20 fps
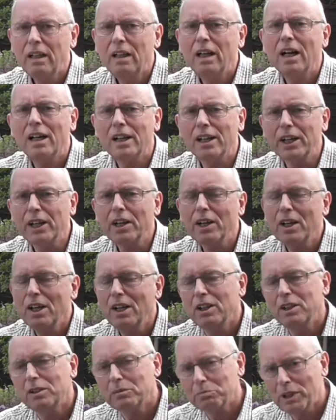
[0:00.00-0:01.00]
Hi,
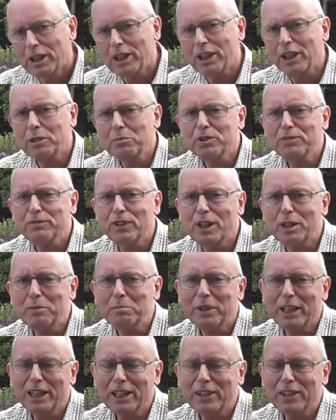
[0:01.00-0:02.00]
my name's Philip
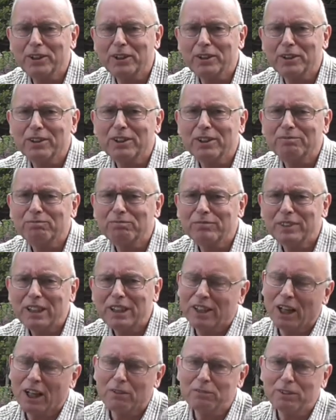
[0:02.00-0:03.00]
Maycock
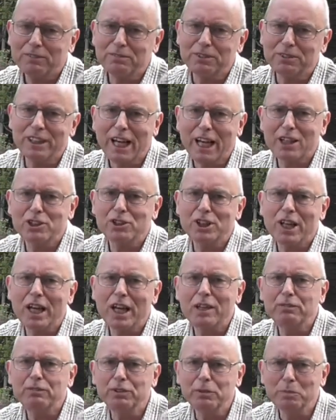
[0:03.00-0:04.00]
and I've lived in
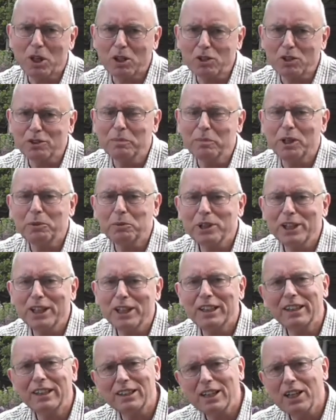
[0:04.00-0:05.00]
Ashtead for most of my
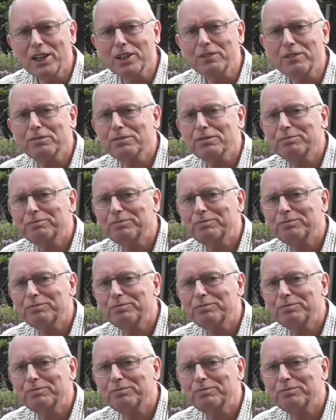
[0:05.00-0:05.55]
working life.